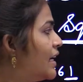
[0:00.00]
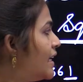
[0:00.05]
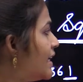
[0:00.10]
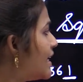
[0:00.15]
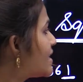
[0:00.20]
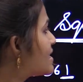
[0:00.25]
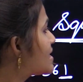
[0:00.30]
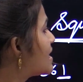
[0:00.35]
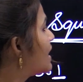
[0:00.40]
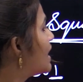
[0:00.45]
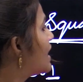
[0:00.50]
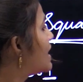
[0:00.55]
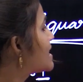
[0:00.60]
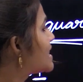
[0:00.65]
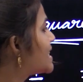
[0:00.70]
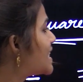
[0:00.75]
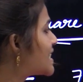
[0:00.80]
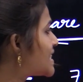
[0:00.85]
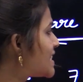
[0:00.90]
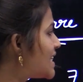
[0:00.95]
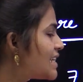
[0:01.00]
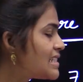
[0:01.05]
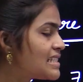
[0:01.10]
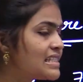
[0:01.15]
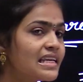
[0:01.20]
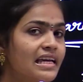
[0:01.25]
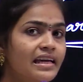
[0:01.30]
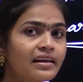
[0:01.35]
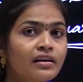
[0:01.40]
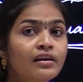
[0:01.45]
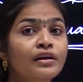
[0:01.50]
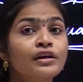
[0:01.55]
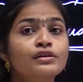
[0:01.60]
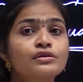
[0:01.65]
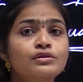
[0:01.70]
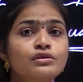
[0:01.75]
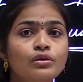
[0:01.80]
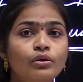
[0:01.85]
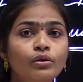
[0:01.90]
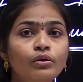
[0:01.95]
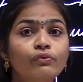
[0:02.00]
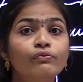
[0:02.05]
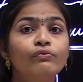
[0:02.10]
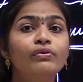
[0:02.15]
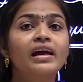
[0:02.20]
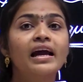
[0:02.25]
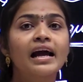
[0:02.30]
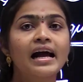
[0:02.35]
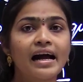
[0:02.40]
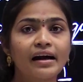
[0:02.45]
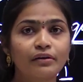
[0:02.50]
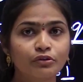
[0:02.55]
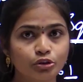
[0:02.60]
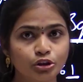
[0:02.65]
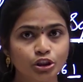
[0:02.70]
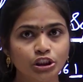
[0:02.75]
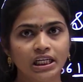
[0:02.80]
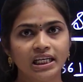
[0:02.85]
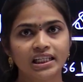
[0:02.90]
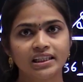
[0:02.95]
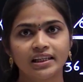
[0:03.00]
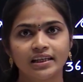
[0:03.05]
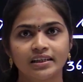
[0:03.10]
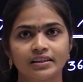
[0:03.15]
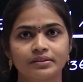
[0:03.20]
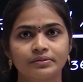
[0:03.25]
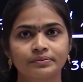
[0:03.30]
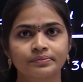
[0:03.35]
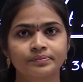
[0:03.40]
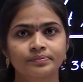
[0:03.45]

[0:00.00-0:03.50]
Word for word: yes here 6 is there so we have to check that